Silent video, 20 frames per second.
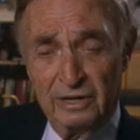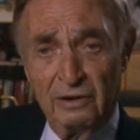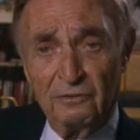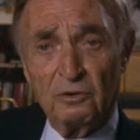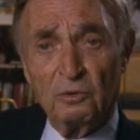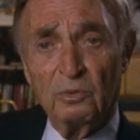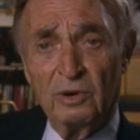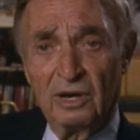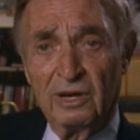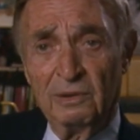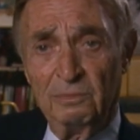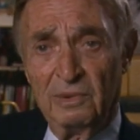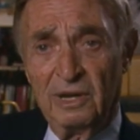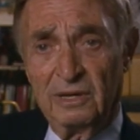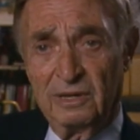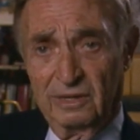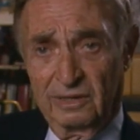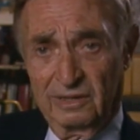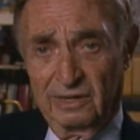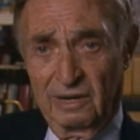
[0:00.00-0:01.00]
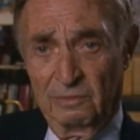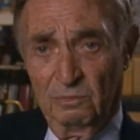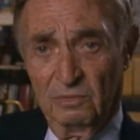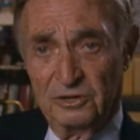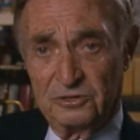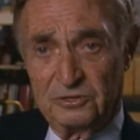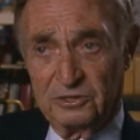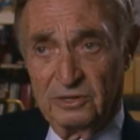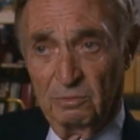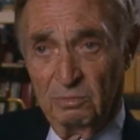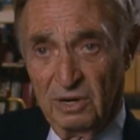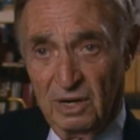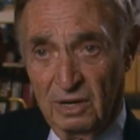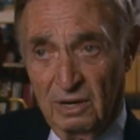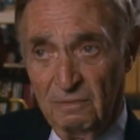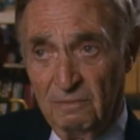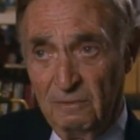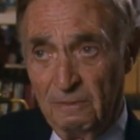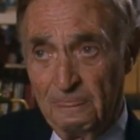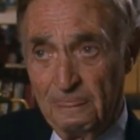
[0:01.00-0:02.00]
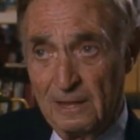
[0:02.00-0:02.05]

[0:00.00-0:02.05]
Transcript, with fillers: never really meant that much to Bob.